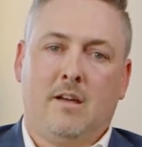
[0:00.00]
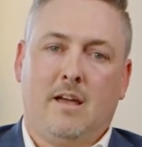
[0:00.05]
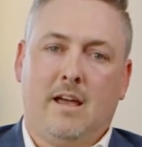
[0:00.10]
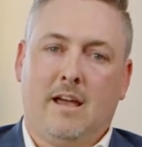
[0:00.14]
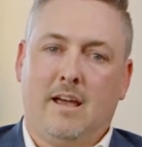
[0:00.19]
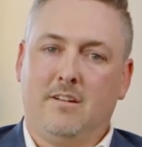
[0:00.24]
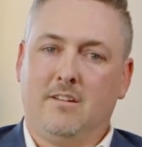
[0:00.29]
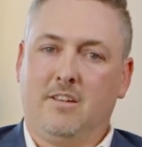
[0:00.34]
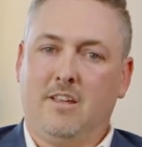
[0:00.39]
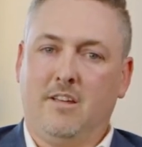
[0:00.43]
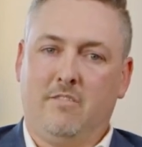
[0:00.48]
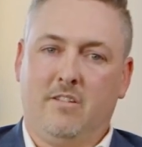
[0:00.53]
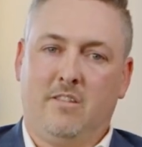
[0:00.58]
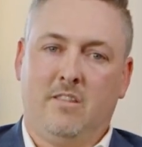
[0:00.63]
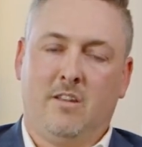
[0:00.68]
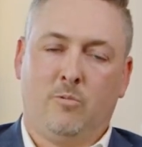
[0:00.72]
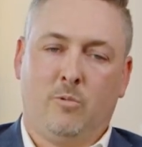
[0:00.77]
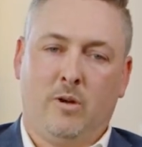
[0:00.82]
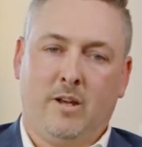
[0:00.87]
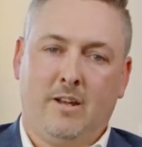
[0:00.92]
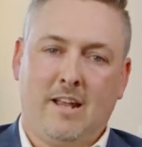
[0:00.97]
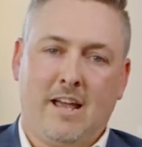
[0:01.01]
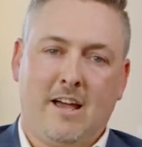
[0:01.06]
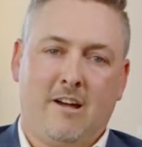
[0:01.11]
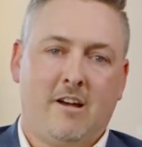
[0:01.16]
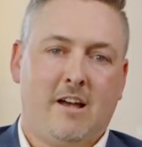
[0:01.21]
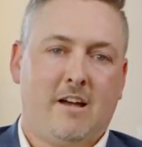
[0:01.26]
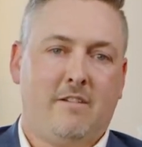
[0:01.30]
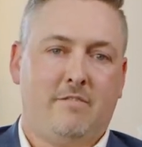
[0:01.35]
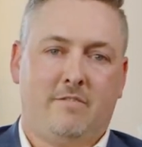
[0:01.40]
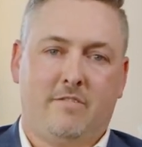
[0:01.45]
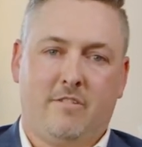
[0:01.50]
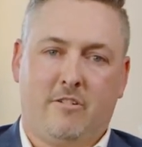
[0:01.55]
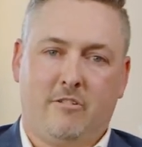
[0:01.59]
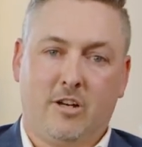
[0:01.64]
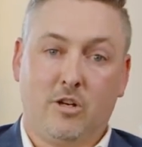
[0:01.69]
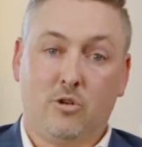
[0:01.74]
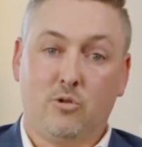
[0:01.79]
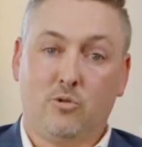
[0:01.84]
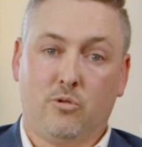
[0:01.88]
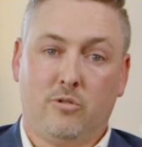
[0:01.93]
And given that we now have
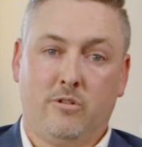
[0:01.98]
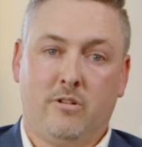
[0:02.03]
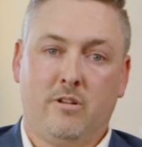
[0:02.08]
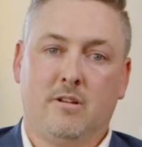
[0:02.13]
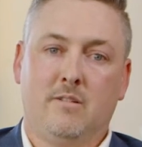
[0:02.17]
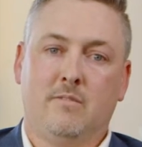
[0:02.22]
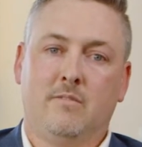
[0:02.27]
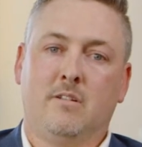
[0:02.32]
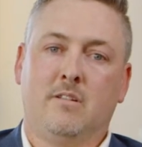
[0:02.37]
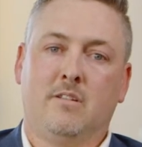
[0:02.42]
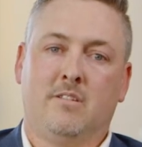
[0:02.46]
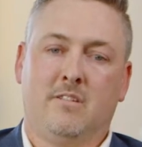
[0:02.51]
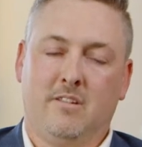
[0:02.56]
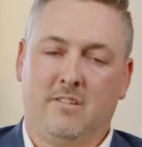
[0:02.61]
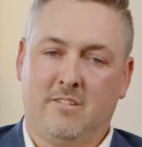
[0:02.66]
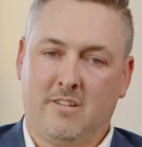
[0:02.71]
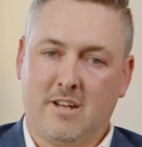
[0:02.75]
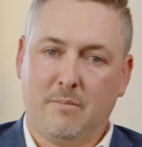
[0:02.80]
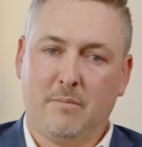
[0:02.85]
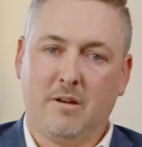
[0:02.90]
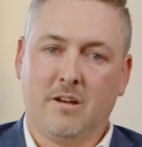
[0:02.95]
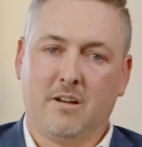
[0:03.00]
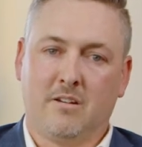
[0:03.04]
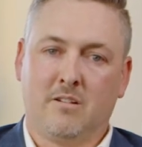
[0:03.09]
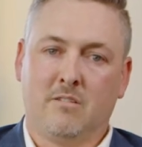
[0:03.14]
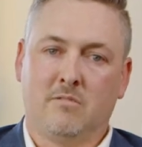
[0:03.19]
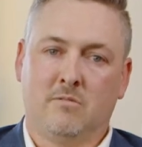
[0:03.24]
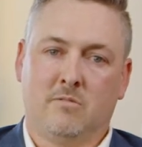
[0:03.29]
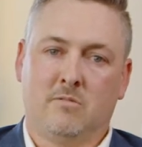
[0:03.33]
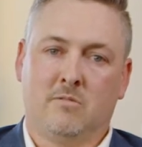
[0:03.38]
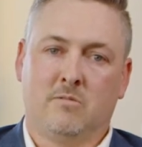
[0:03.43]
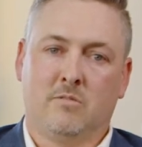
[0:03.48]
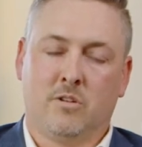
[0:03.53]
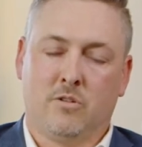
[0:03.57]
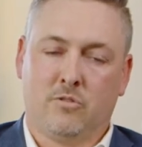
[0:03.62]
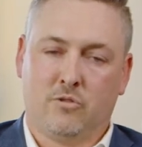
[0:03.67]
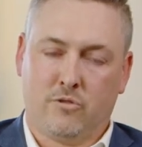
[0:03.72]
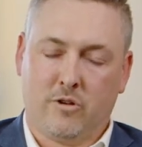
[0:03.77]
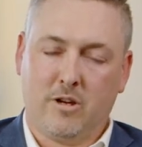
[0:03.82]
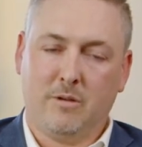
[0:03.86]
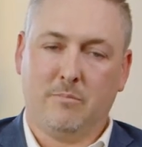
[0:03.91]
very good systemic
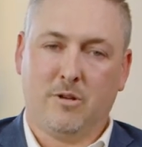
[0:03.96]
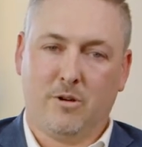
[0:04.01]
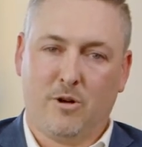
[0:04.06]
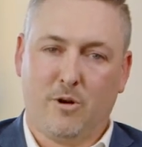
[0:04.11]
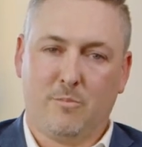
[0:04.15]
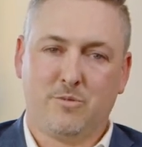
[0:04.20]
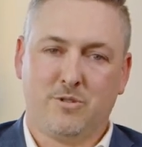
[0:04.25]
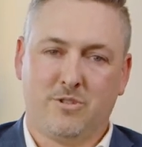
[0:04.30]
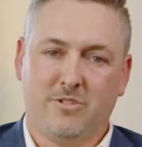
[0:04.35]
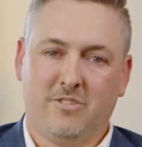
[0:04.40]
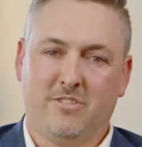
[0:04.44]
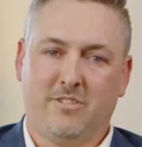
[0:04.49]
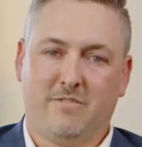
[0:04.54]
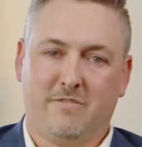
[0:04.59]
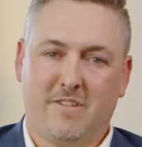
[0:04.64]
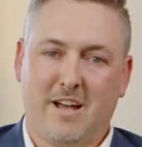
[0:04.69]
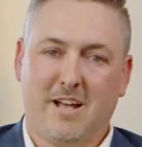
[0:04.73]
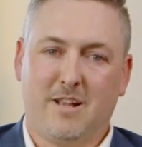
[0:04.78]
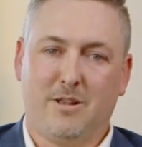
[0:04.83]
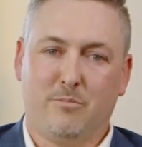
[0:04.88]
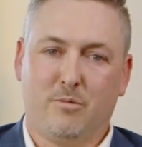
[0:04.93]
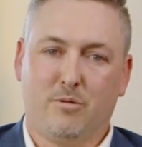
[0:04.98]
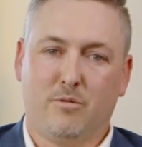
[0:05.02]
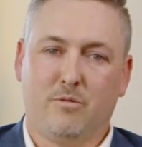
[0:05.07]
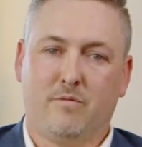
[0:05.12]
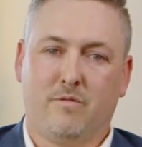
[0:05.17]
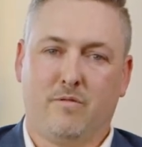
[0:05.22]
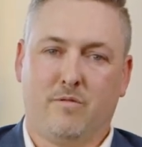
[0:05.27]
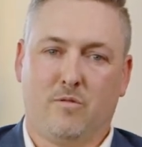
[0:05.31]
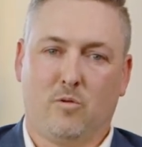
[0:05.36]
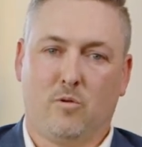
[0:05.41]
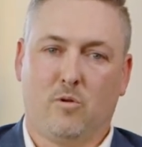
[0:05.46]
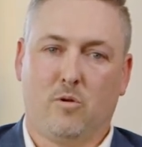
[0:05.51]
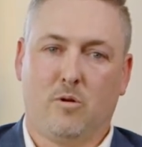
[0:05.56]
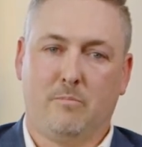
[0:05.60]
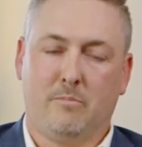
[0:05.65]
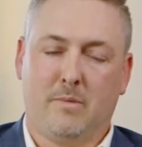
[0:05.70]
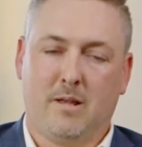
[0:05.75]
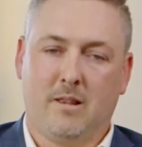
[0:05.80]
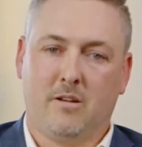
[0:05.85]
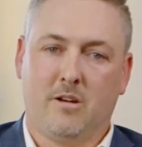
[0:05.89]
treatment options available for
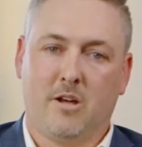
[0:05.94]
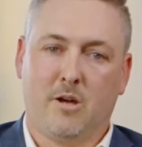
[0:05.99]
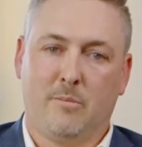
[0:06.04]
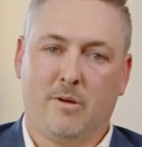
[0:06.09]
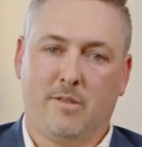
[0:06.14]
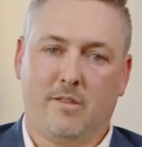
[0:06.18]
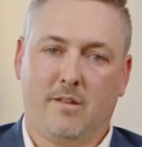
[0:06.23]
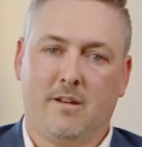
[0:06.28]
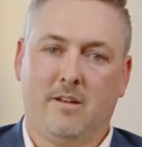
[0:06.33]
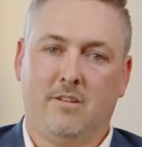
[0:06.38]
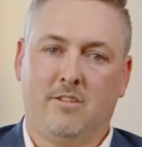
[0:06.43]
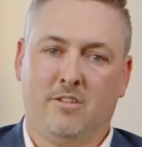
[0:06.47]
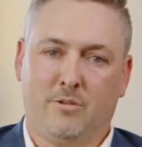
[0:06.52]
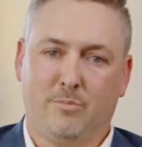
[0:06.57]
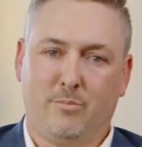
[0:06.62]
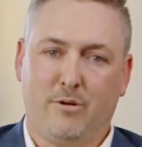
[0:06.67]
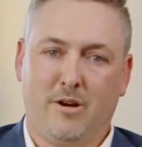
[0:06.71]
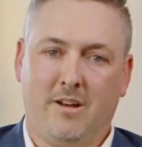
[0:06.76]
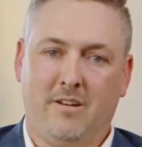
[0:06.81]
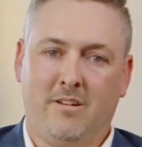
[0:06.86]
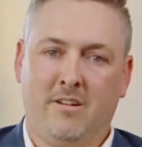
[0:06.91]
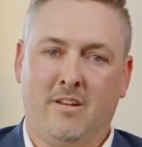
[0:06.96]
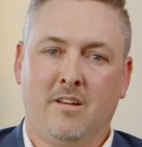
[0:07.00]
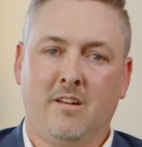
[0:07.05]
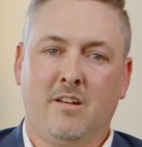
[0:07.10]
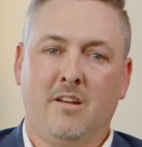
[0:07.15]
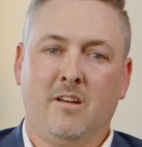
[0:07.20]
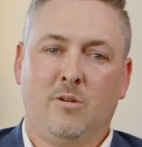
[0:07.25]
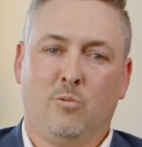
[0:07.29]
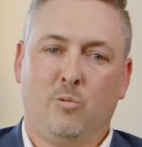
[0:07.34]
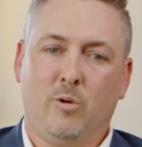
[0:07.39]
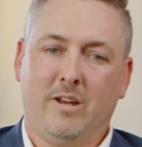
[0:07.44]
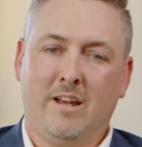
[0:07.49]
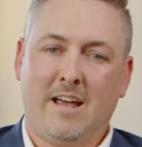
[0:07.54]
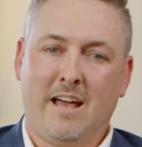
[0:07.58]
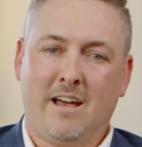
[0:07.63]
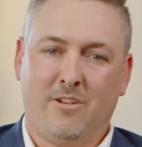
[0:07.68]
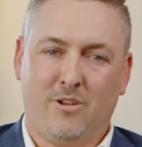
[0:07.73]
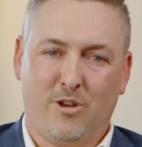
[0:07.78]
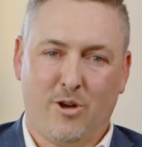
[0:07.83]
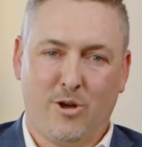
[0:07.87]
melanoma that has spread, we
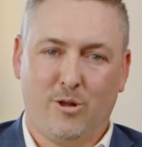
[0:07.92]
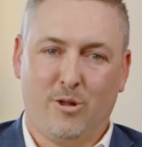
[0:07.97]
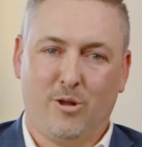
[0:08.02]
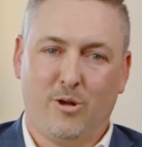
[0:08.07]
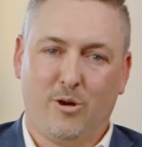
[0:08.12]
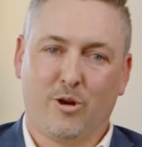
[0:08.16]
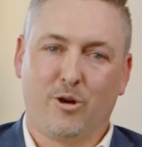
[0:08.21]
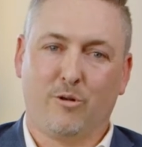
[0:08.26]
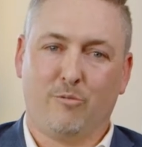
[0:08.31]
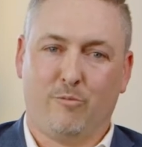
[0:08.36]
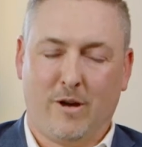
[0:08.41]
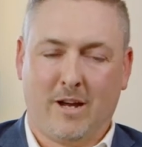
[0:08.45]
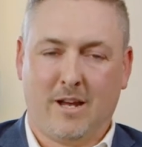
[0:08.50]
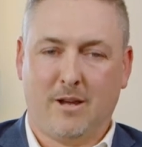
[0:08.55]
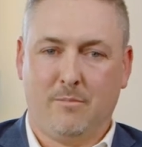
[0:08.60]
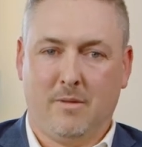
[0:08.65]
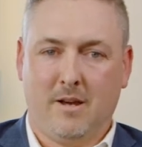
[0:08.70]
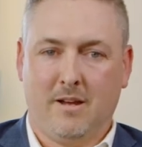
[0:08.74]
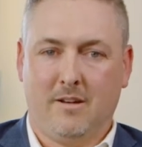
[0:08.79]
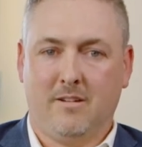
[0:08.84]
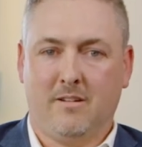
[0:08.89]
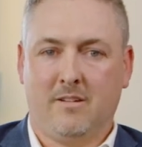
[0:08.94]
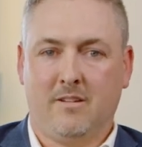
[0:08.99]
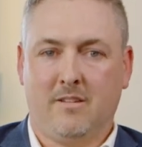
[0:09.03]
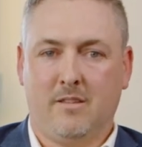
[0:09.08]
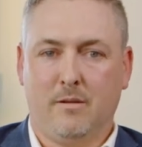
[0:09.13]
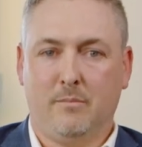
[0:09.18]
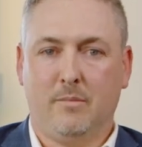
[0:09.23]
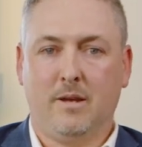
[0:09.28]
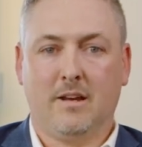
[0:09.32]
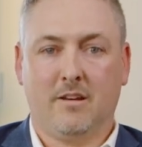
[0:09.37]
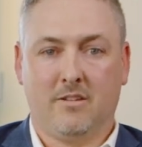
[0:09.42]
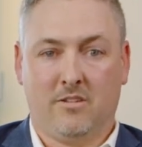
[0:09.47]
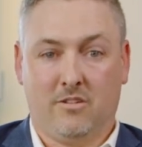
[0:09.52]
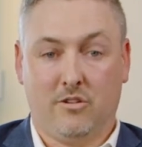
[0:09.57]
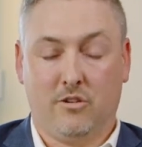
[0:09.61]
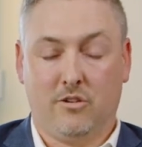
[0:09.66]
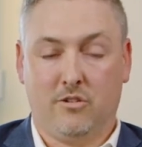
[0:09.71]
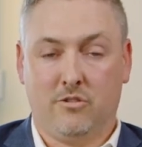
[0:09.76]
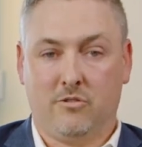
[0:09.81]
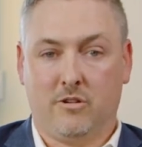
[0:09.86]
now no longer recommend the bigger
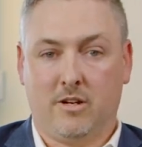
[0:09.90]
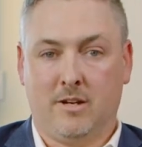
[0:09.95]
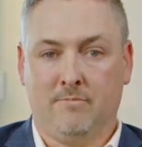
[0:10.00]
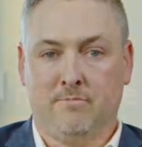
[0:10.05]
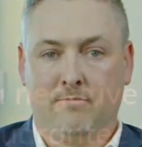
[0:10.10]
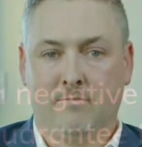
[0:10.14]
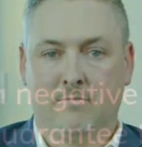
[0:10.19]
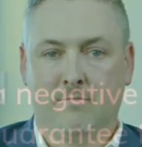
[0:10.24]
surgery.